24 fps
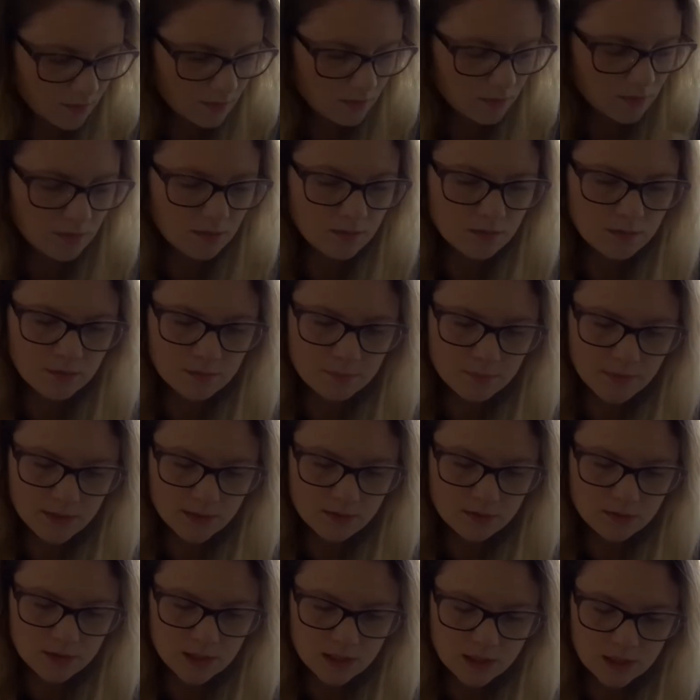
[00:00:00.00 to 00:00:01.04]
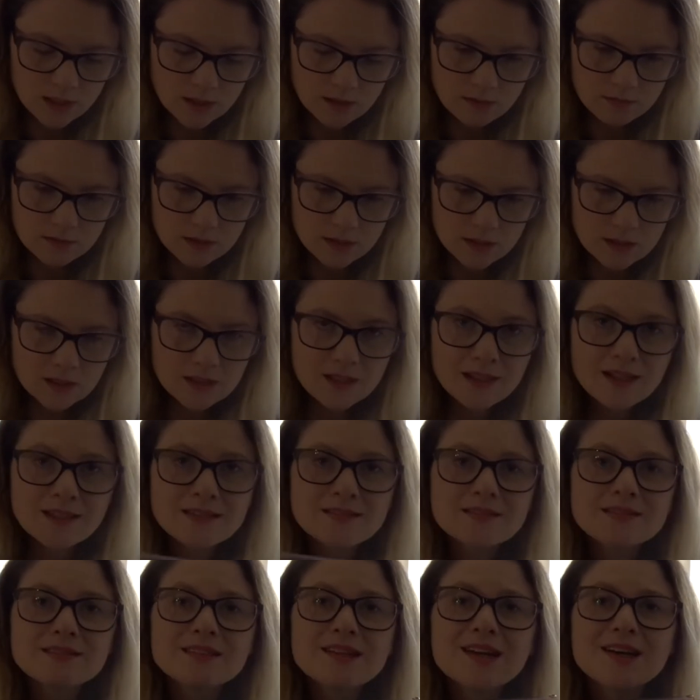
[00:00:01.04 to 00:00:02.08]
Oh my God, I love it. I
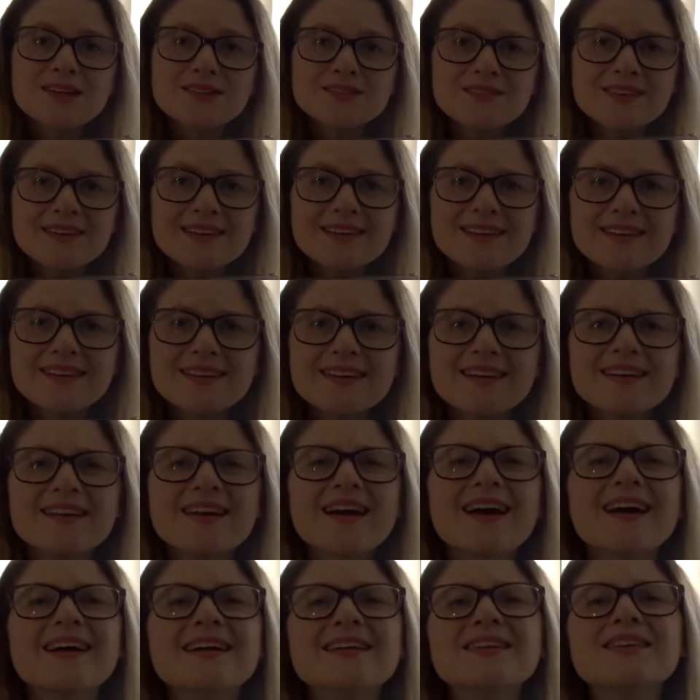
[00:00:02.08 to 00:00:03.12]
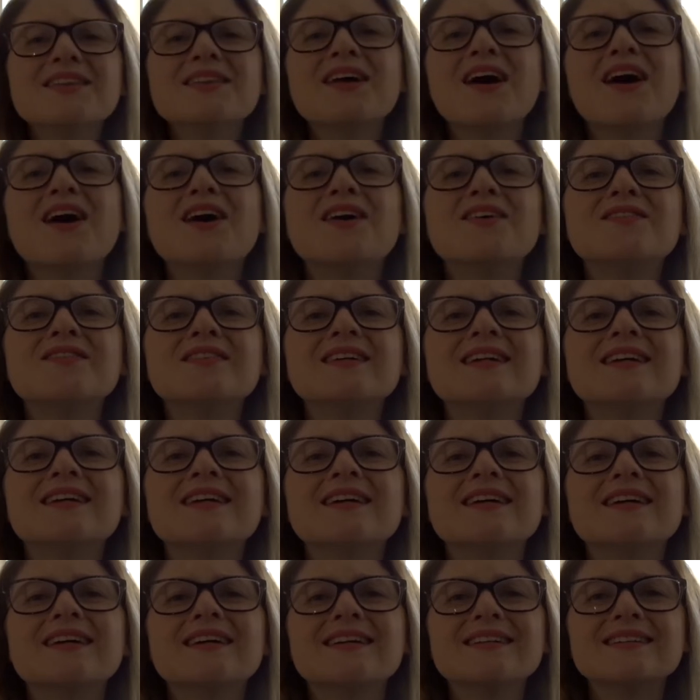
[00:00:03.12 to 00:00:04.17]
love it. I love
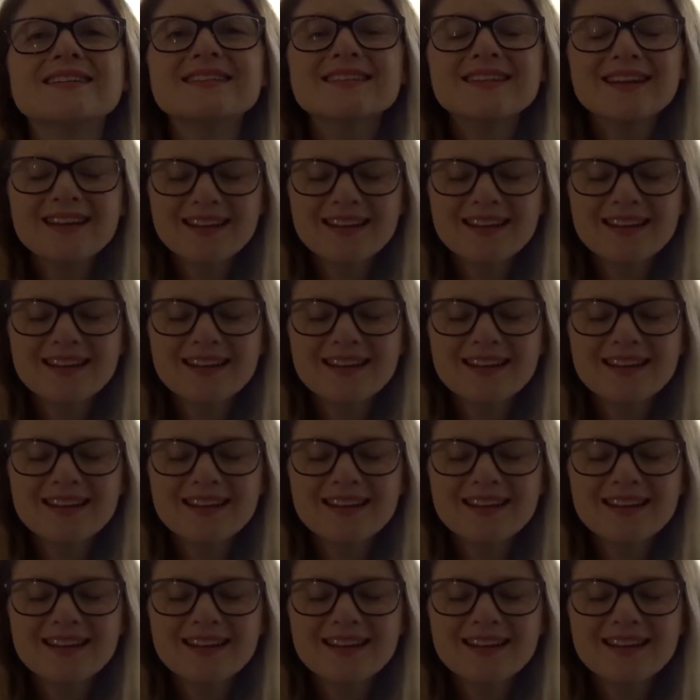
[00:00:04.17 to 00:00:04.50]
it.